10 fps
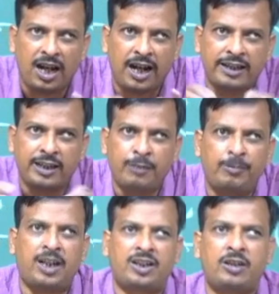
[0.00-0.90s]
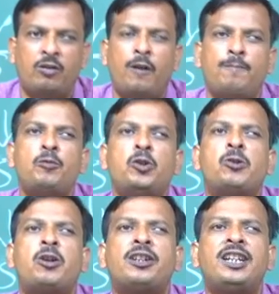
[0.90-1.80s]
identification or
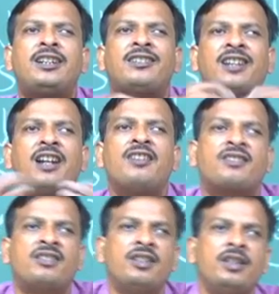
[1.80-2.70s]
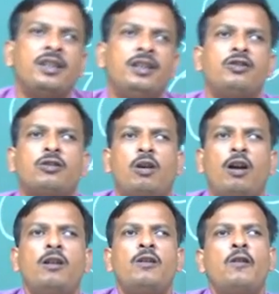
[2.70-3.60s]
periodic test is
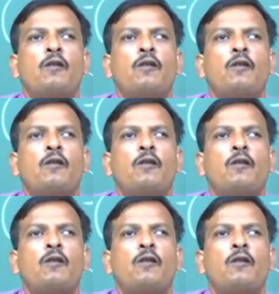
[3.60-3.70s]
called